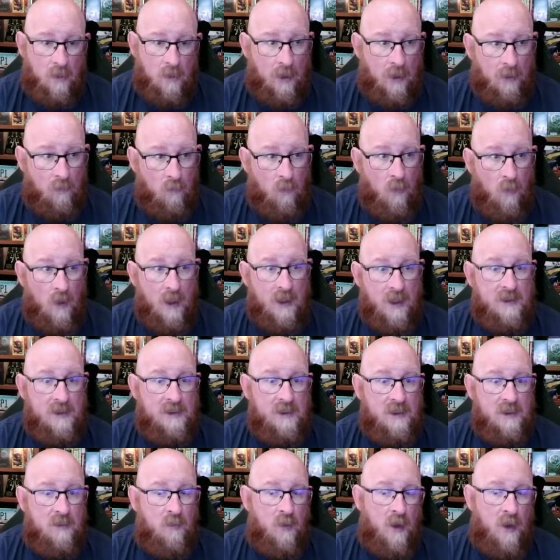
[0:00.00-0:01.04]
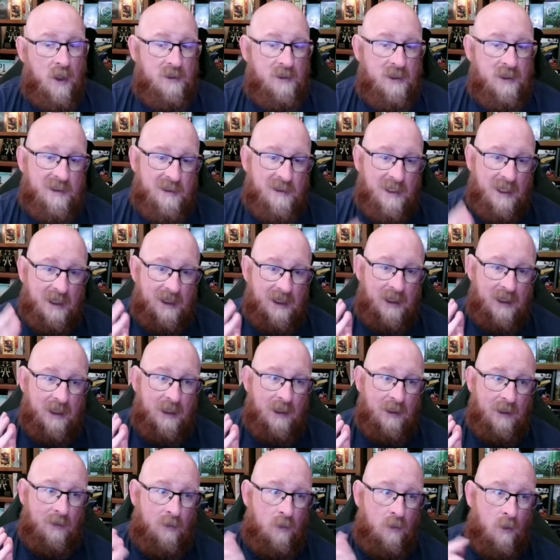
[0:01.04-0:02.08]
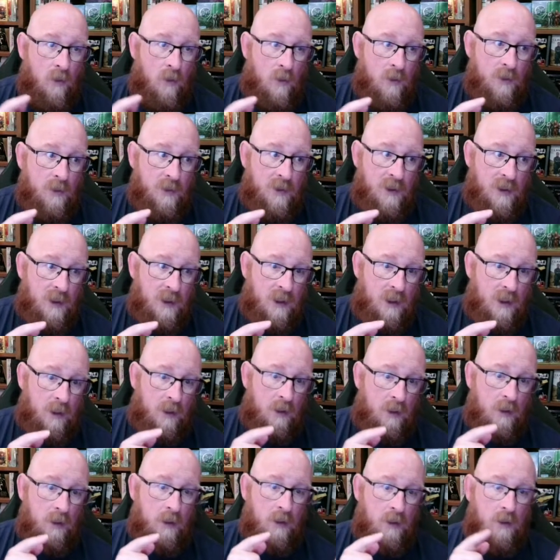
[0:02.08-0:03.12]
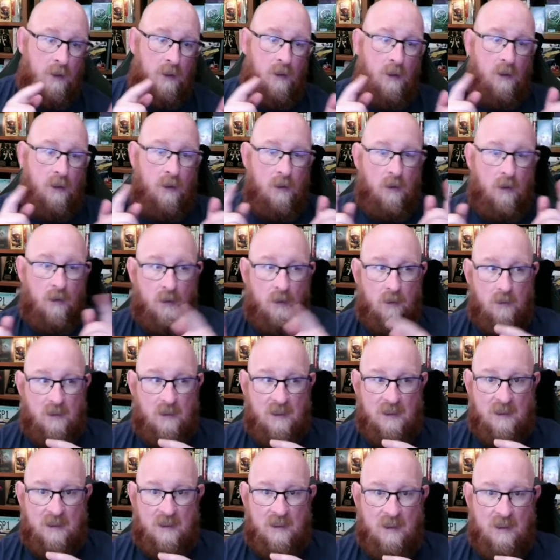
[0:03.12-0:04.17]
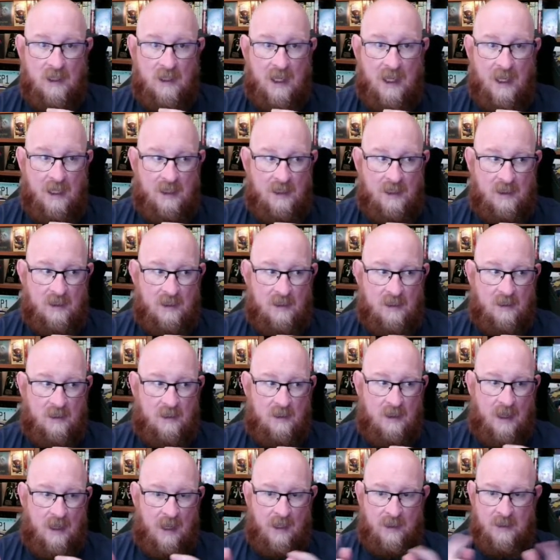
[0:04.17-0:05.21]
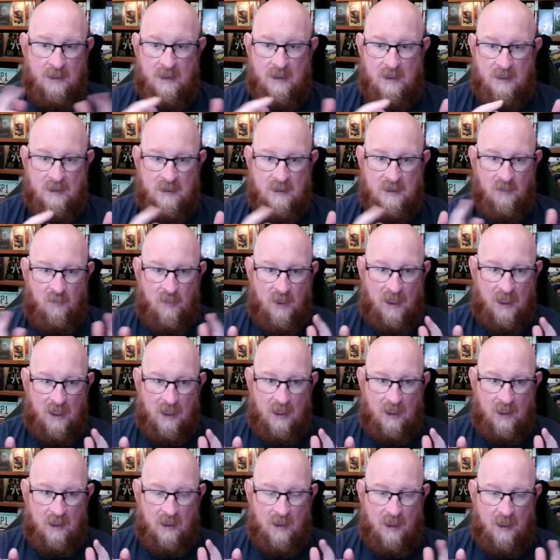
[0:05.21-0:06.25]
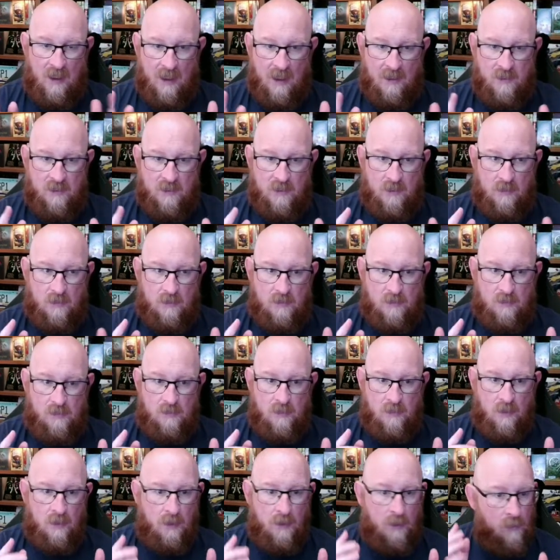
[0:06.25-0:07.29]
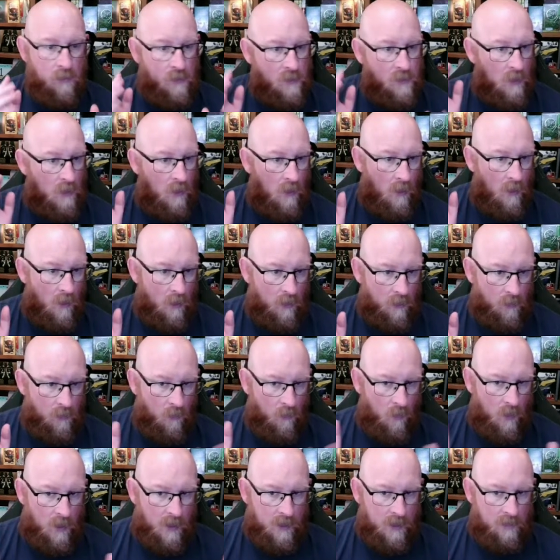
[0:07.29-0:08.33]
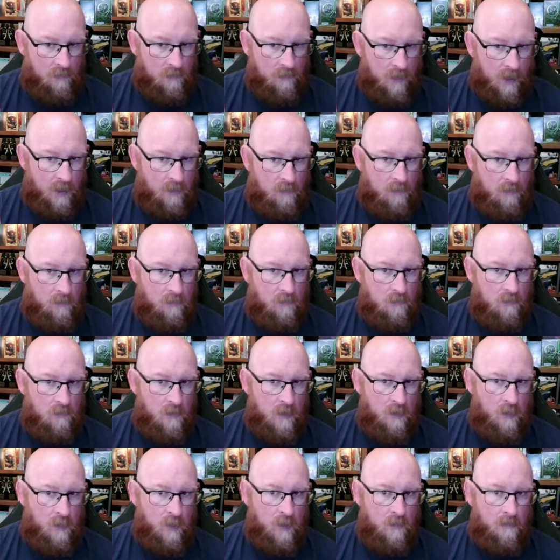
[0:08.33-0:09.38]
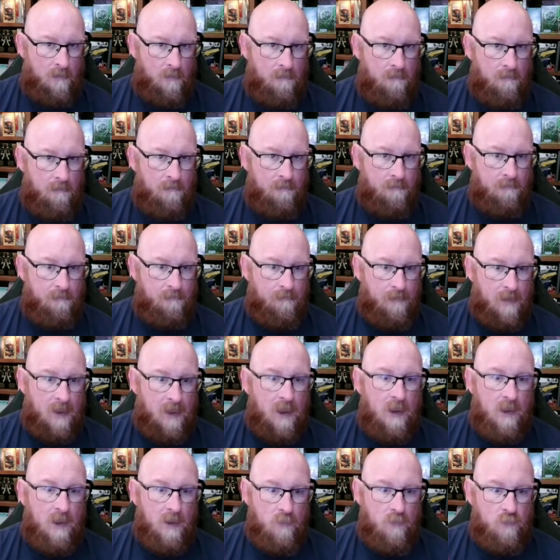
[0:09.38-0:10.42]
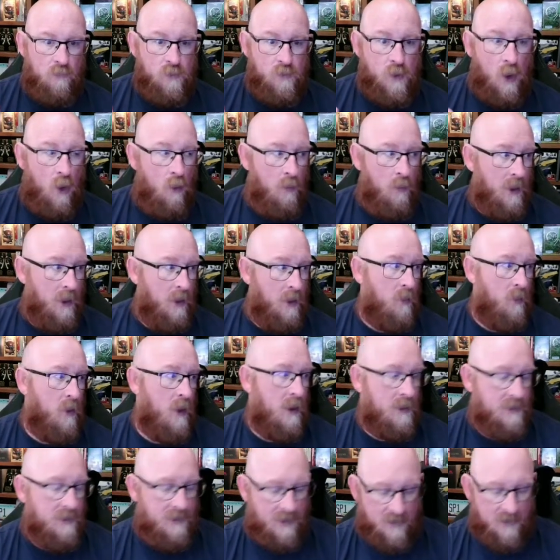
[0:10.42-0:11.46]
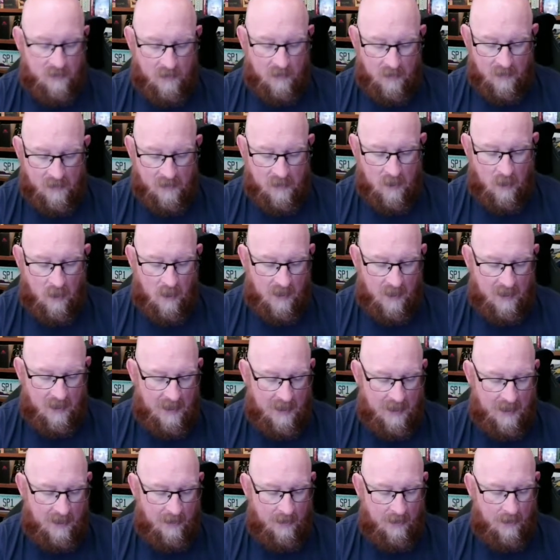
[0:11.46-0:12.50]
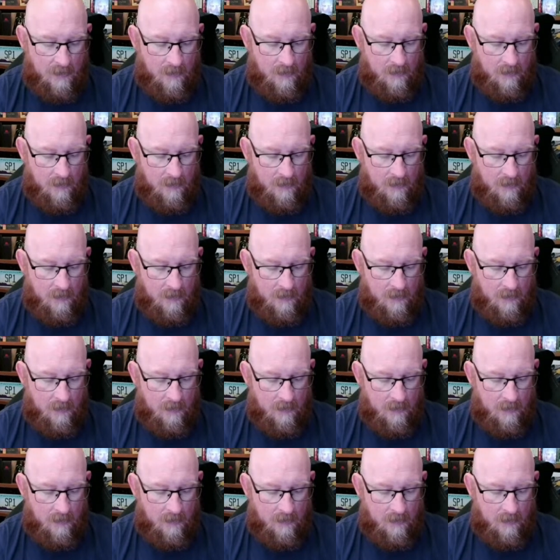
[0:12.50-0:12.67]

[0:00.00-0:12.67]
And what is the process I D called in Get Net T C P connection? So it was called what, right? Remember? Owning process. So let's call it that.